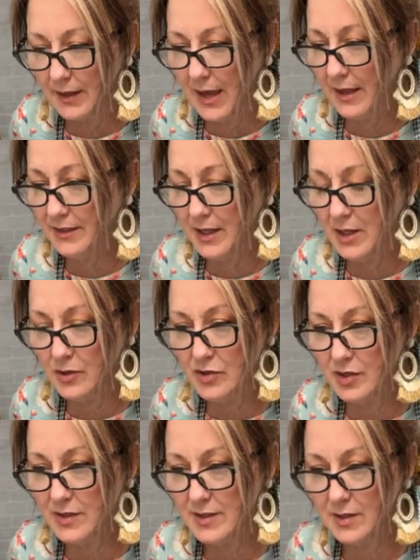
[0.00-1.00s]
Kathy, you
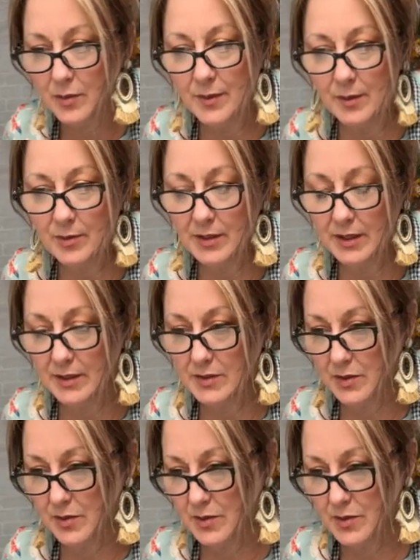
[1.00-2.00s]
should still be able to get
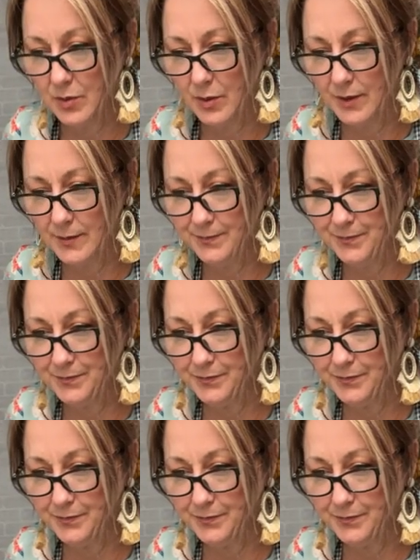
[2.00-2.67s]
to the store.